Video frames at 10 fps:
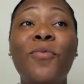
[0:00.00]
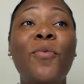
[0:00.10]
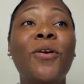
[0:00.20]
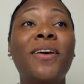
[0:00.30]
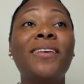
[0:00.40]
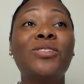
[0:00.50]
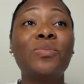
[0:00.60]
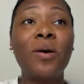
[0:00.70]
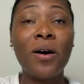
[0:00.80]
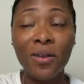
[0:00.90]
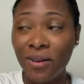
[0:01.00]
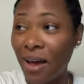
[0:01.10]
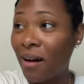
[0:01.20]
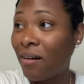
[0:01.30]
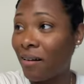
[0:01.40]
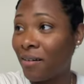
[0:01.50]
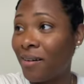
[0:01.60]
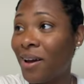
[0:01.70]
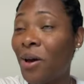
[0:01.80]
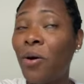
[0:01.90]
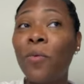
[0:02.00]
working smarter, not harder.